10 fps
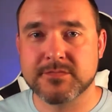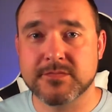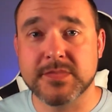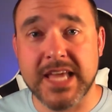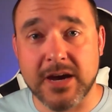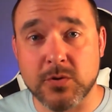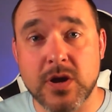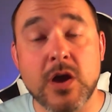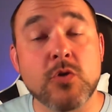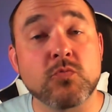Now,
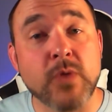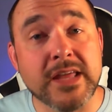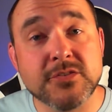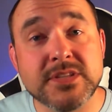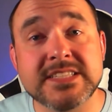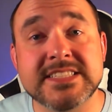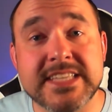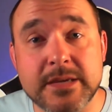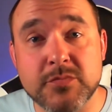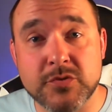rather than
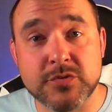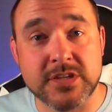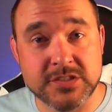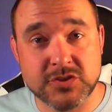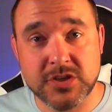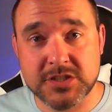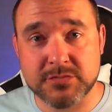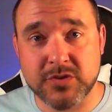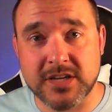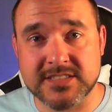skip through the construction
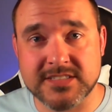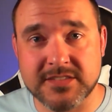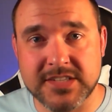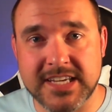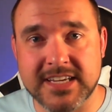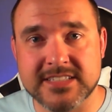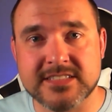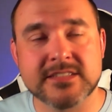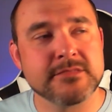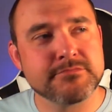process of the
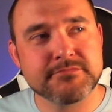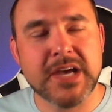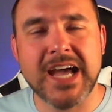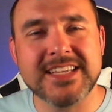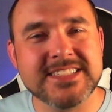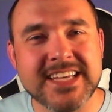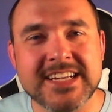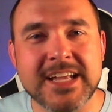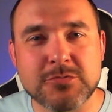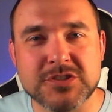case, I
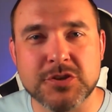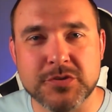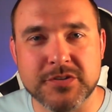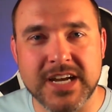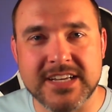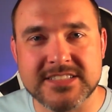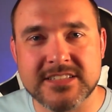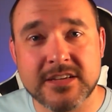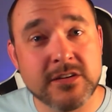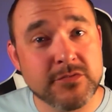decided I would show you guys,
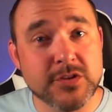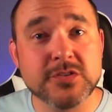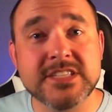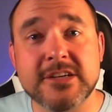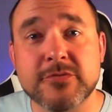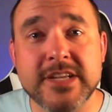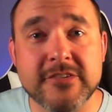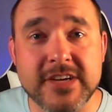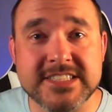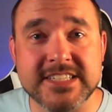for those that are
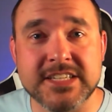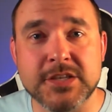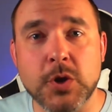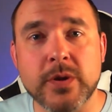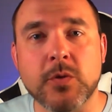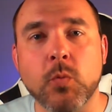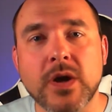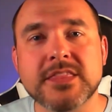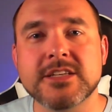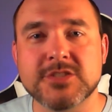interested in knowing
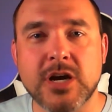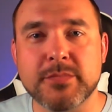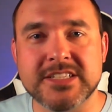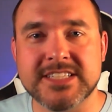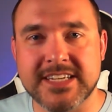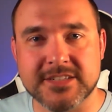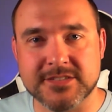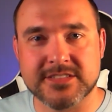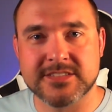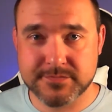what the job
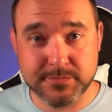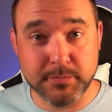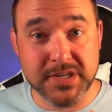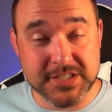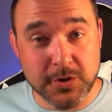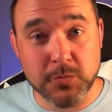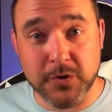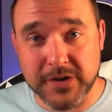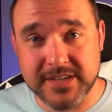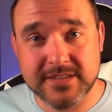entails. But don't
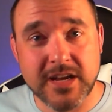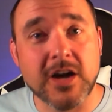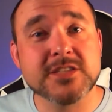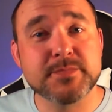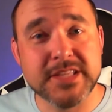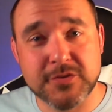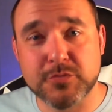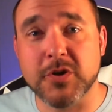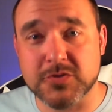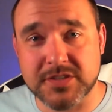worry, I'll speed
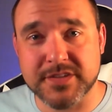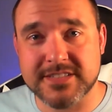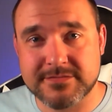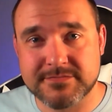through most of it.